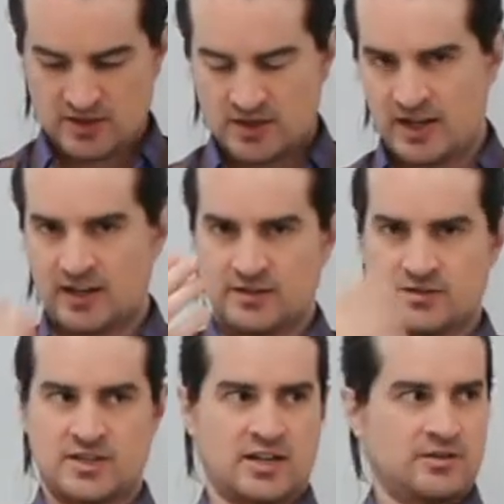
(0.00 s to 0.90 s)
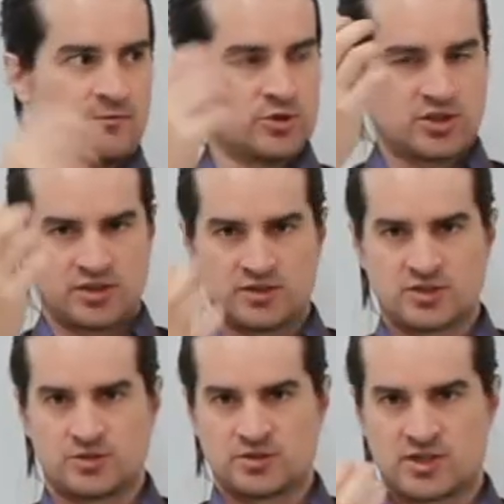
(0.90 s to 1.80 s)
act, is acting force on it,
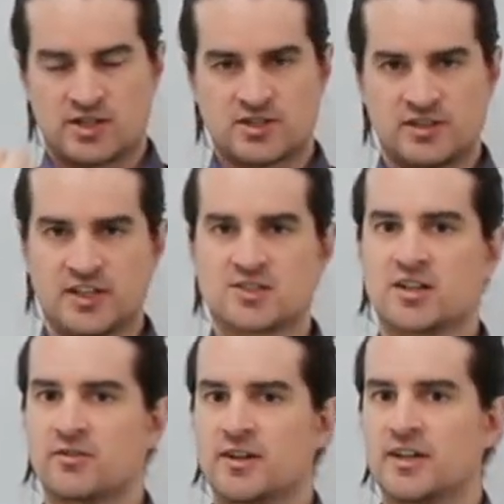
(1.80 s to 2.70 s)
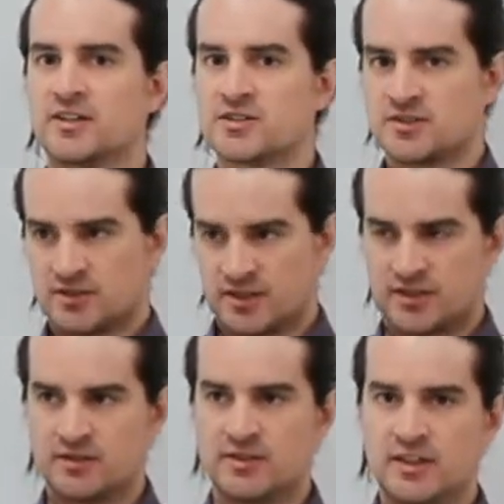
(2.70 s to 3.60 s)
so it's constantly accelerating. It's
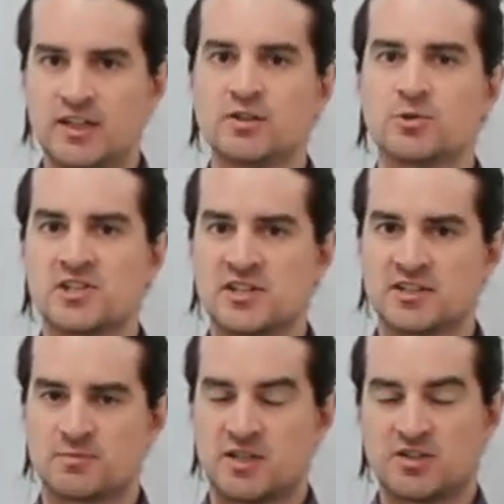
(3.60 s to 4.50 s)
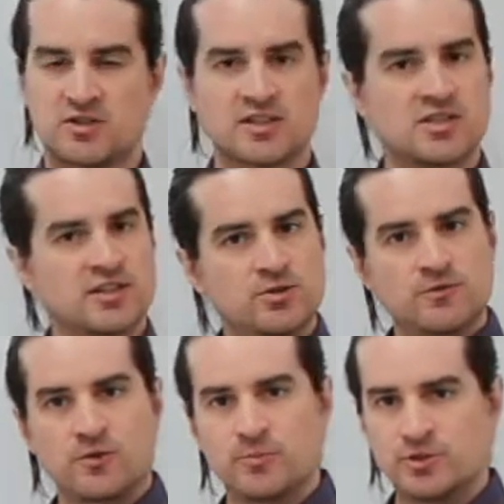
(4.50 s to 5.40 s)
uh, increasing its speed. So that's not
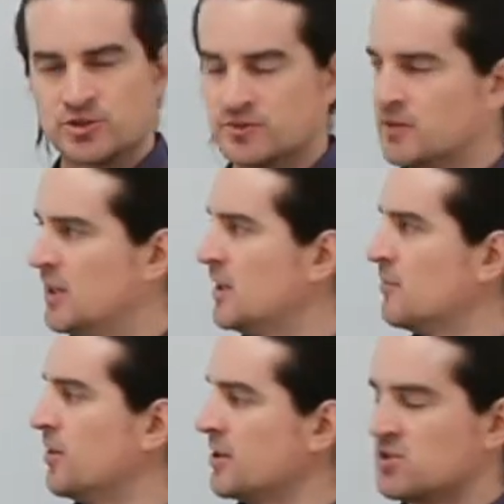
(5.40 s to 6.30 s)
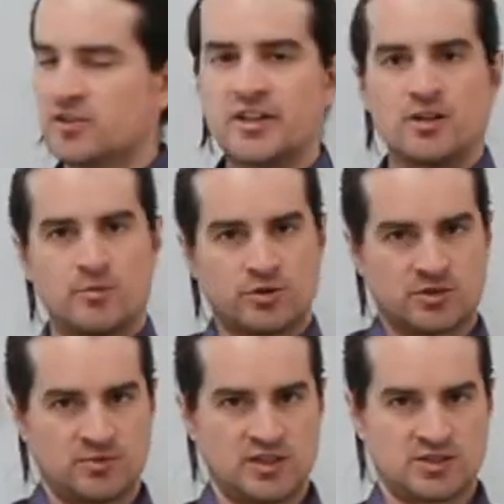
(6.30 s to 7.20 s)
uniform motion, but it's linear
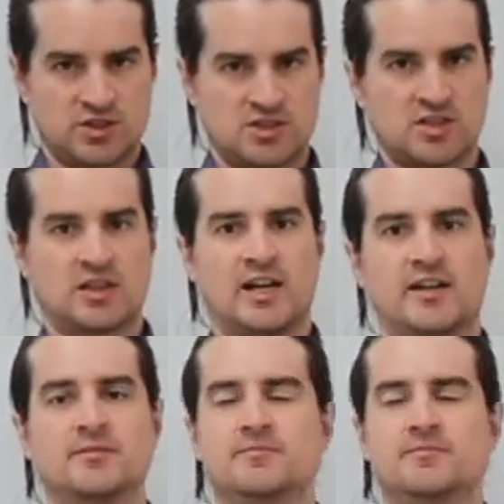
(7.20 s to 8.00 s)
motion, meaning it's just in a line.